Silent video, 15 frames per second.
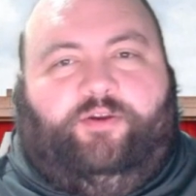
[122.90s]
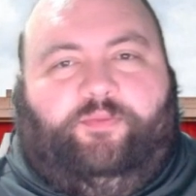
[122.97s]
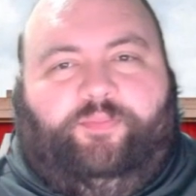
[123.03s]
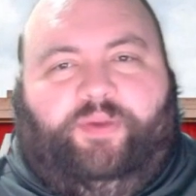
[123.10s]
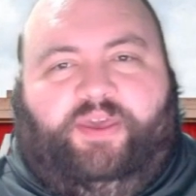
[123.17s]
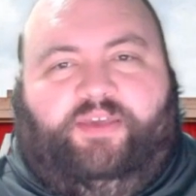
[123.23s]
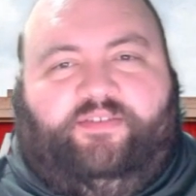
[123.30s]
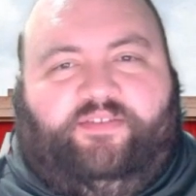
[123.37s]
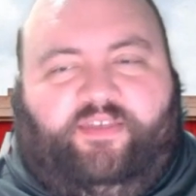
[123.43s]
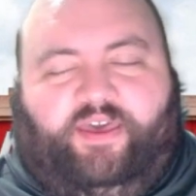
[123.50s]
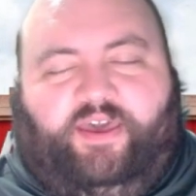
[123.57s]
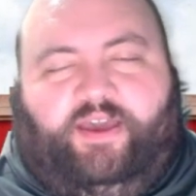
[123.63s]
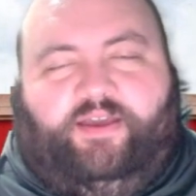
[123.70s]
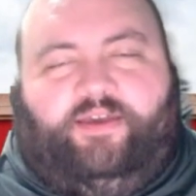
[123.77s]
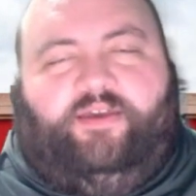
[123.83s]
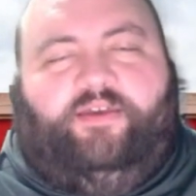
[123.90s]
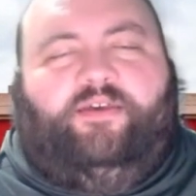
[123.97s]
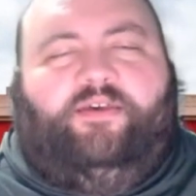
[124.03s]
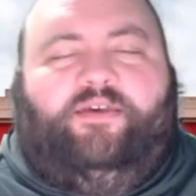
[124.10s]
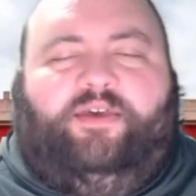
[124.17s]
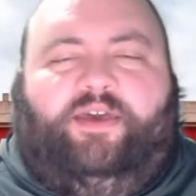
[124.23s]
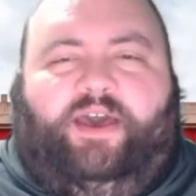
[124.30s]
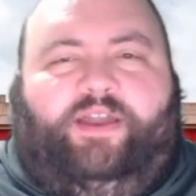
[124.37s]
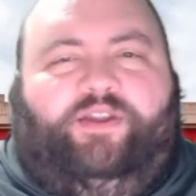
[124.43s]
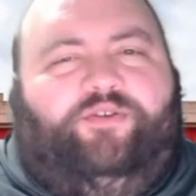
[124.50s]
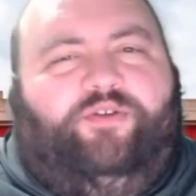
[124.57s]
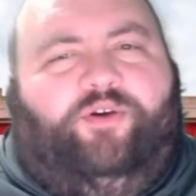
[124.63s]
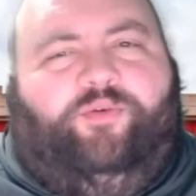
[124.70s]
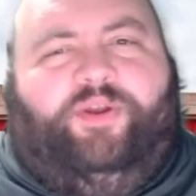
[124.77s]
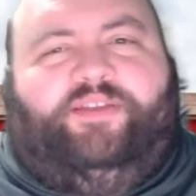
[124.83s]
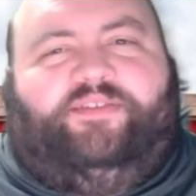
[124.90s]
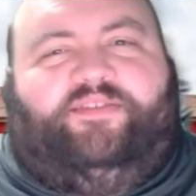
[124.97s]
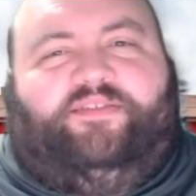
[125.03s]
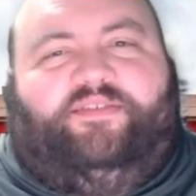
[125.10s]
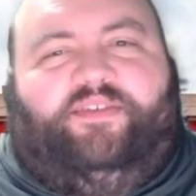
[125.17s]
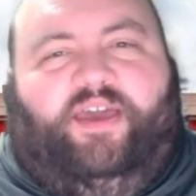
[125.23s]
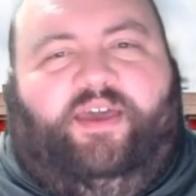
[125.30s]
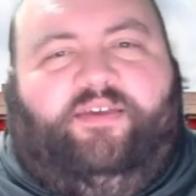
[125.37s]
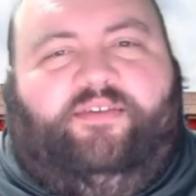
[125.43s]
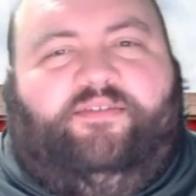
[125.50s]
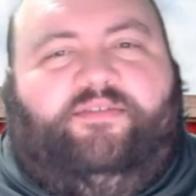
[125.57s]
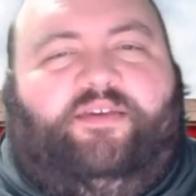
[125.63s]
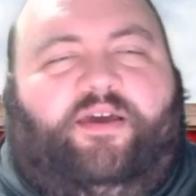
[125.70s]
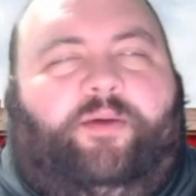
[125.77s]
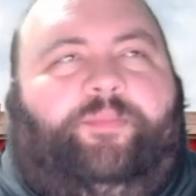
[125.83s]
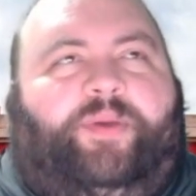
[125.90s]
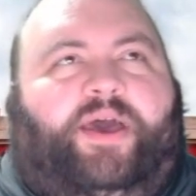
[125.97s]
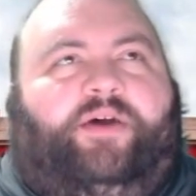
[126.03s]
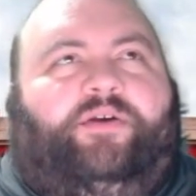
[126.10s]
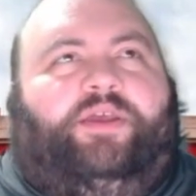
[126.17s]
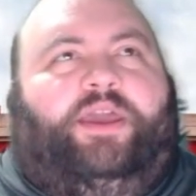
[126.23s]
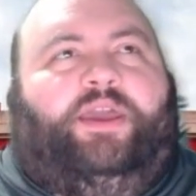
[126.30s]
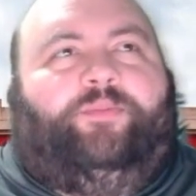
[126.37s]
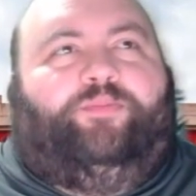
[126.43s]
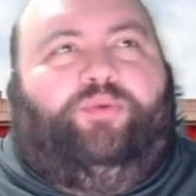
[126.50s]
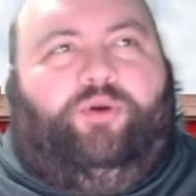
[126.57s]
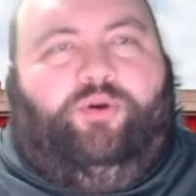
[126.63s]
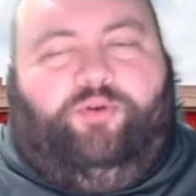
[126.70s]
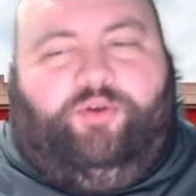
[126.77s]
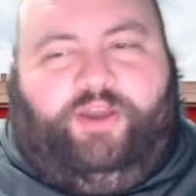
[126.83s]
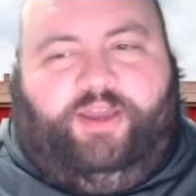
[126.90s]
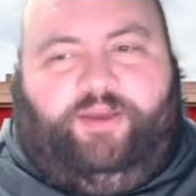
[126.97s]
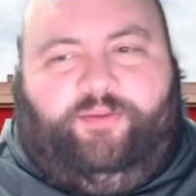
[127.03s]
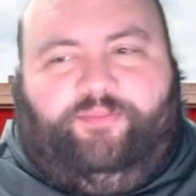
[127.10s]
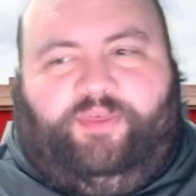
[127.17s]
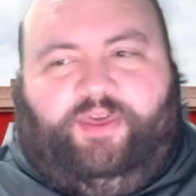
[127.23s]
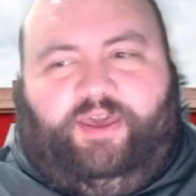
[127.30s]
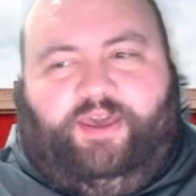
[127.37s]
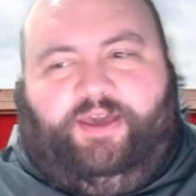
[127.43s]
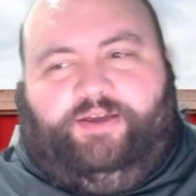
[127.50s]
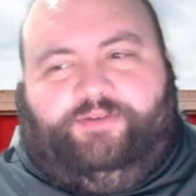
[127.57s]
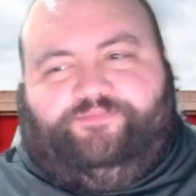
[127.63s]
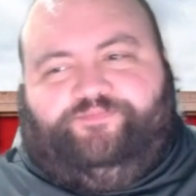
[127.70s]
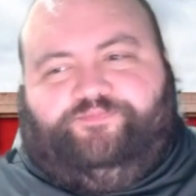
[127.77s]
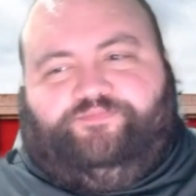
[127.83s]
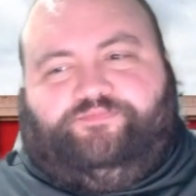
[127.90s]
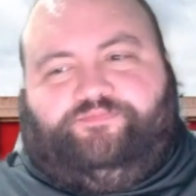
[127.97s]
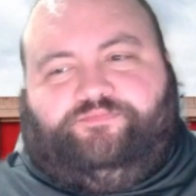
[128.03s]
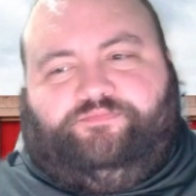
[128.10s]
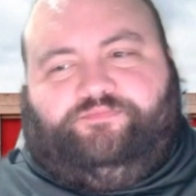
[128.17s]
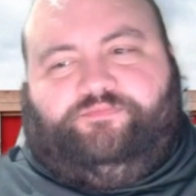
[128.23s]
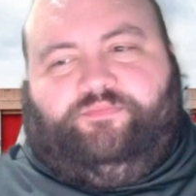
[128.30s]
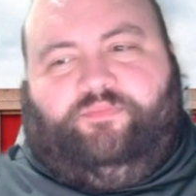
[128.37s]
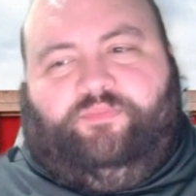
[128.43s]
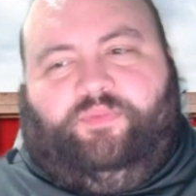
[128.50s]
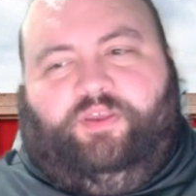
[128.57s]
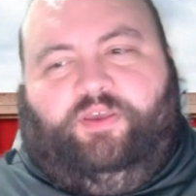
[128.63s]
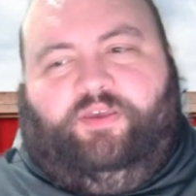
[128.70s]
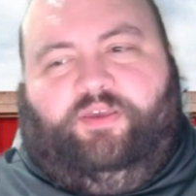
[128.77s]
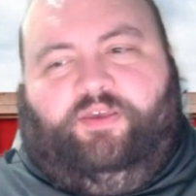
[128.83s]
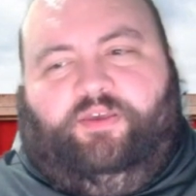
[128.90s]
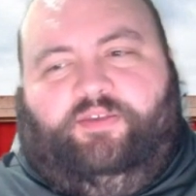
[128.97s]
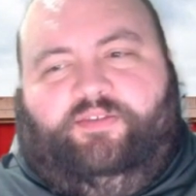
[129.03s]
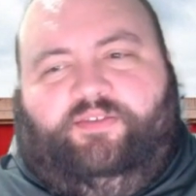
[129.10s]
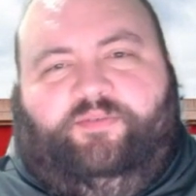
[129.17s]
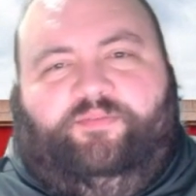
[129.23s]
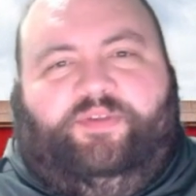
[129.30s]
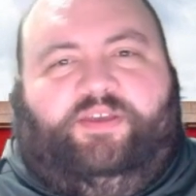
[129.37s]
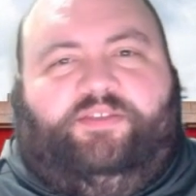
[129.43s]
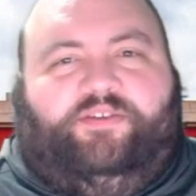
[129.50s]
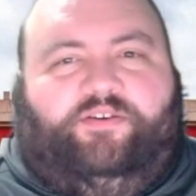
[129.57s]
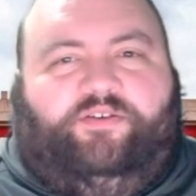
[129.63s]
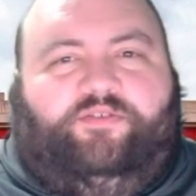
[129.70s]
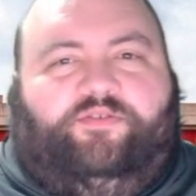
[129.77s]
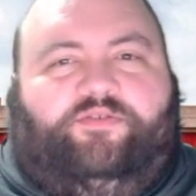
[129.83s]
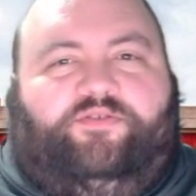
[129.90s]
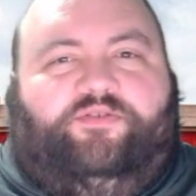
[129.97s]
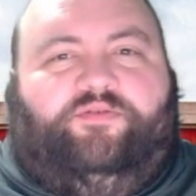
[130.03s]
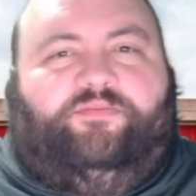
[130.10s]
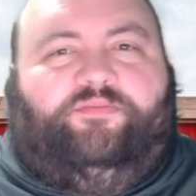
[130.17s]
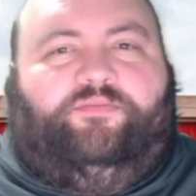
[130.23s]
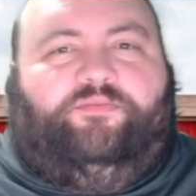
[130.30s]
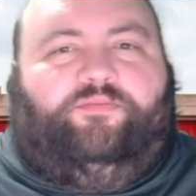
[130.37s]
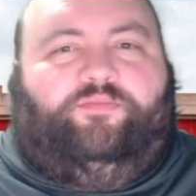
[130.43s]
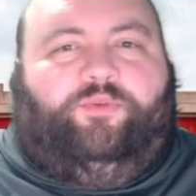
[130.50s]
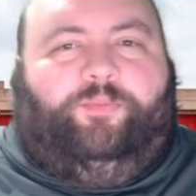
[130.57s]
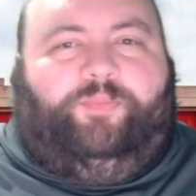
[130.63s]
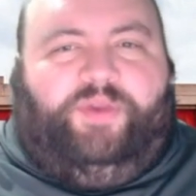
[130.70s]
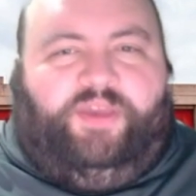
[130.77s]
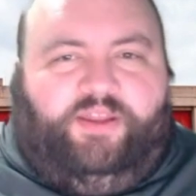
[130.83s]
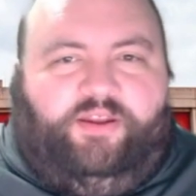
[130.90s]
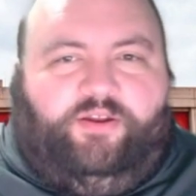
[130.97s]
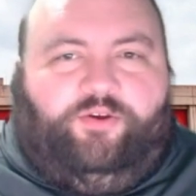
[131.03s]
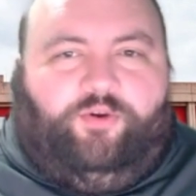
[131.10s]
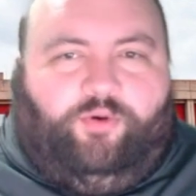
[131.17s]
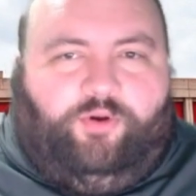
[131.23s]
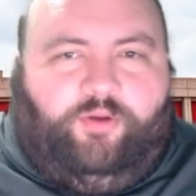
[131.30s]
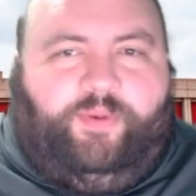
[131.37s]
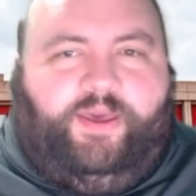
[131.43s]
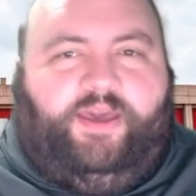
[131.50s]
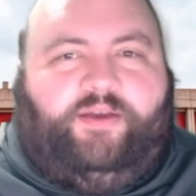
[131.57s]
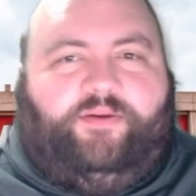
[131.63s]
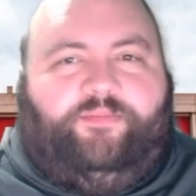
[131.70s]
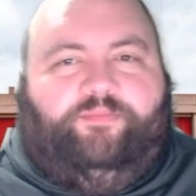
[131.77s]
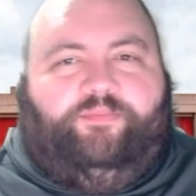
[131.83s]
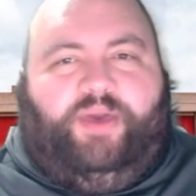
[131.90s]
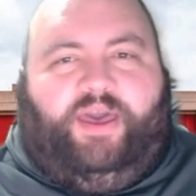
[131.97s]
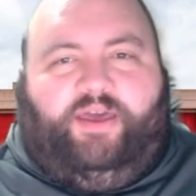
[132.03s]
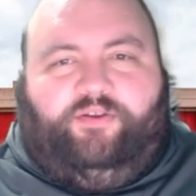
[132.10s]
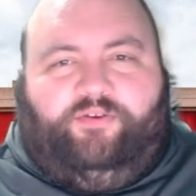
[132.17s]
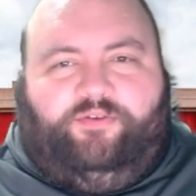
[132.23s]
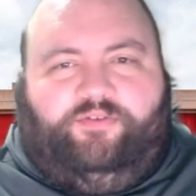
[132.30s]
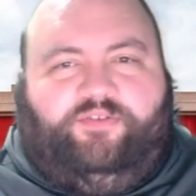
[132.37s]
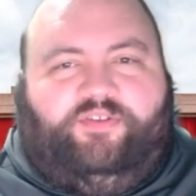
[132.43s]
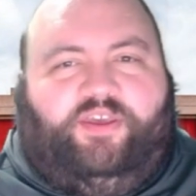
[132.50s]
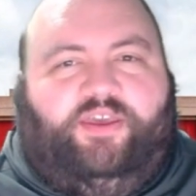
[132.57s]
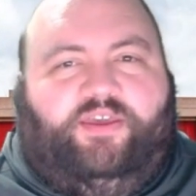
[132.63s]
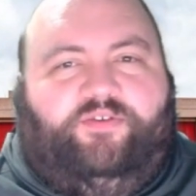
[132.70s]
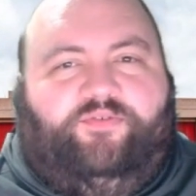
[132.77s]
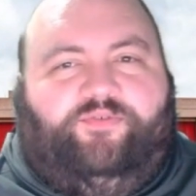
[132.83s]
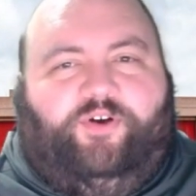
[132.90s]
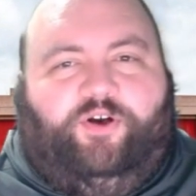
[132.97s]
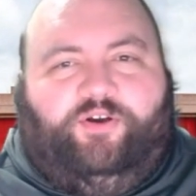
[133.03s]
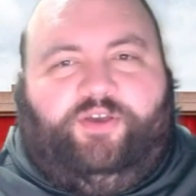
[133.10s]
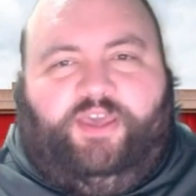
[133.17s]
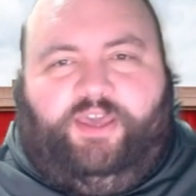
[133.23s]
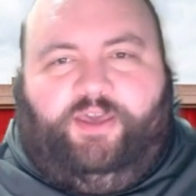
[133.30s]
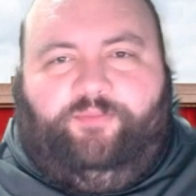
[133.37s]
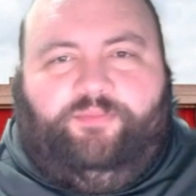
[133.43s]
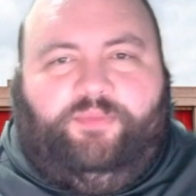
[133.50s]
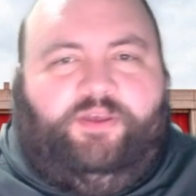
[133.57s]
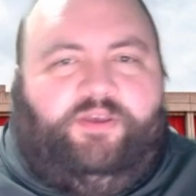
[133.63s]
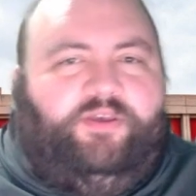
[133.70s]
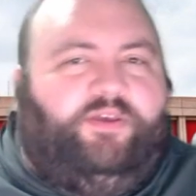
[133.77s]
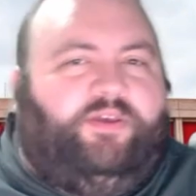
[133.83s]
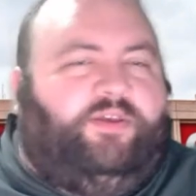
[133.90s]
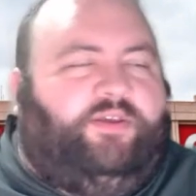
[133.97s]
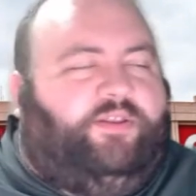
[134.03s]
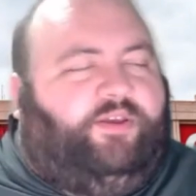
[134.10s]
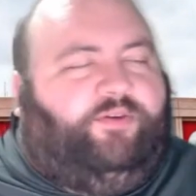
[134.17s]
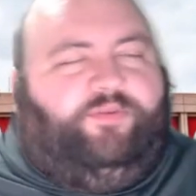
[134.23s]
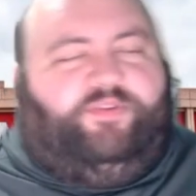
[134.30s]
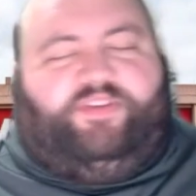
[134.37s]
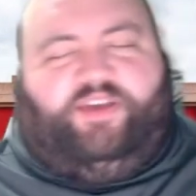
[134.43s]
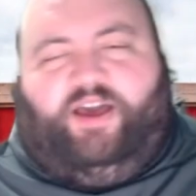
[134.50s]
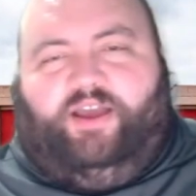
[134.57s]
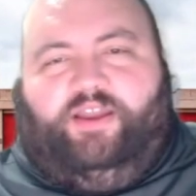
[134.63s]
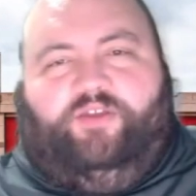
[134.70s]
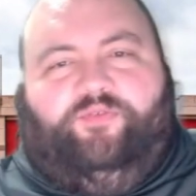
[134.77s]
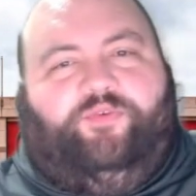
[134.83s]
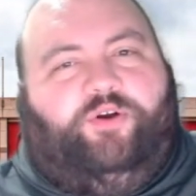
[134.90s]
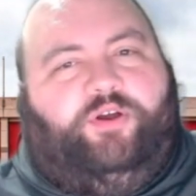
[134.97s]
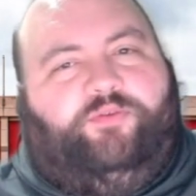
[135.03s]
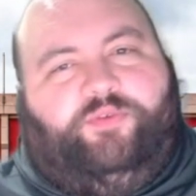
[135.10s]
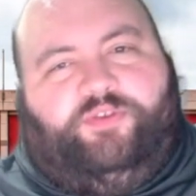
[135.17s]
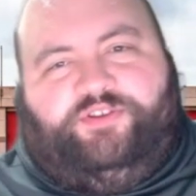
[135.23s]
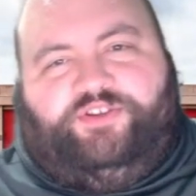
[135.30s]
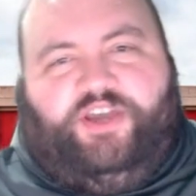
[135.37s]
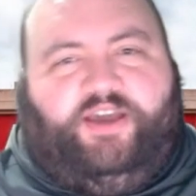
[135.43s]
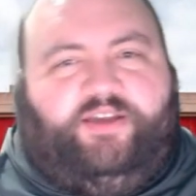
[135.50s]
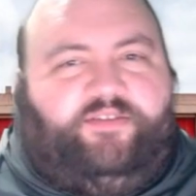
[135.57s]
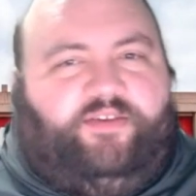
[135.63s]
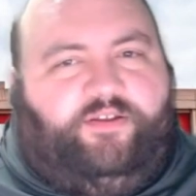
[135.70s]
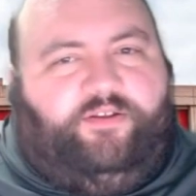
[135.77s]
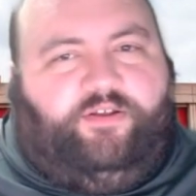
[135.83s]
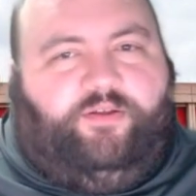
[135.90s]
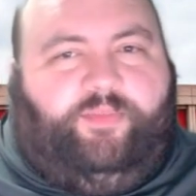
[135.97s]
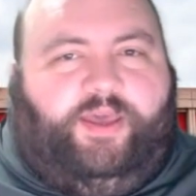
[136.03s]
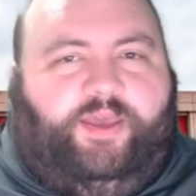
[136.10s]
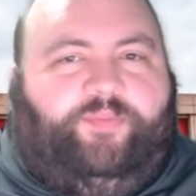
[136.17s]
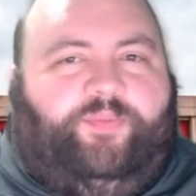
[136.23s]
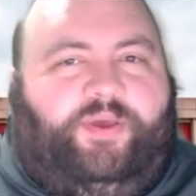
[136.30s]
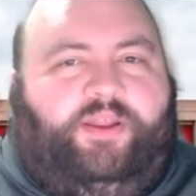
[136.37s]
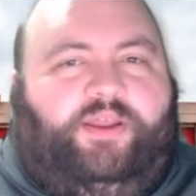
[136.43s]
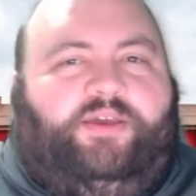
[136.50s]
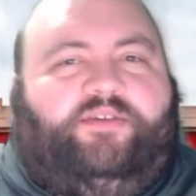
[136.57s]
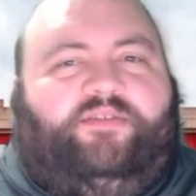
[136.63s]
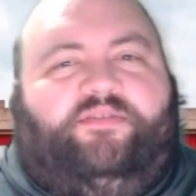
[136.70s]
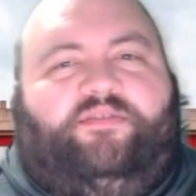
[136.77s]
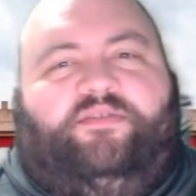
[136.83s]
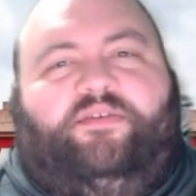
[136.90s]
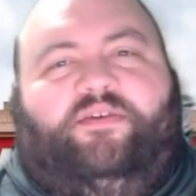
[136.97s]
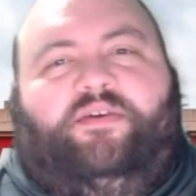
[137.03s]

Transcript: Bazelak. I don't know what it says about a program that seems like there's repeated quarterback battles in fall camp. There was kind of one with Jack Tuttle and Mike Penix.